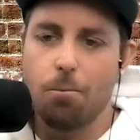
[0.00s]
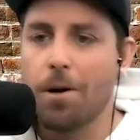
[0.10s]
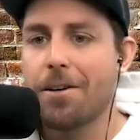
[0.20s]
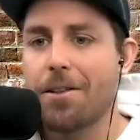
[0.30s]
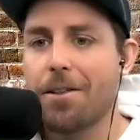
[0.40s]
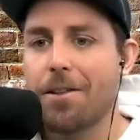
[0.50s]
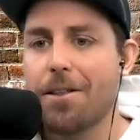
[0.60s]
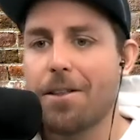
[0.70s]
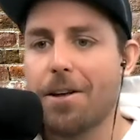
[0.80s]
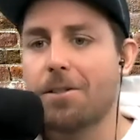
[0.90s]
When do those
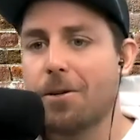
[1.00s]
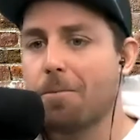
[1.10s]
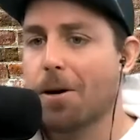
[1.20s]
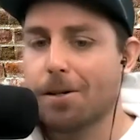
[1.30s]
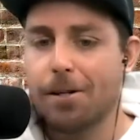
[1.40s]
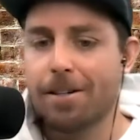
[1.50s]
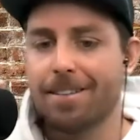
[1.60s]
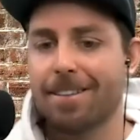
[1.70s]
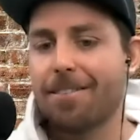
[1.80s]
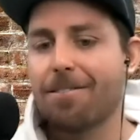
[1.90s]
two merge? Industry.
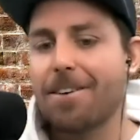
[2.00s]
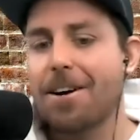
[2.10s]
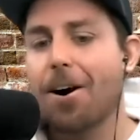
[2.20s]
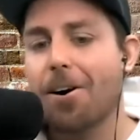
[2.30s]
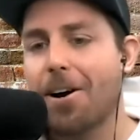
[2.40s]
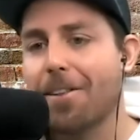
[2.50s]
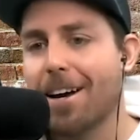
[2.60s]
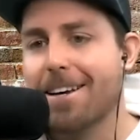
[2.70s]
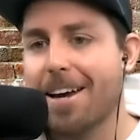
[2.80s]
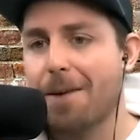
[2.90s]
VR and
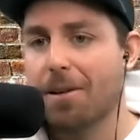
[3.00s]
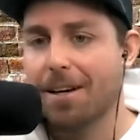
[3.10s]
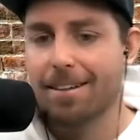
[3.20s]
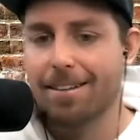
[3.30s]
online gambling.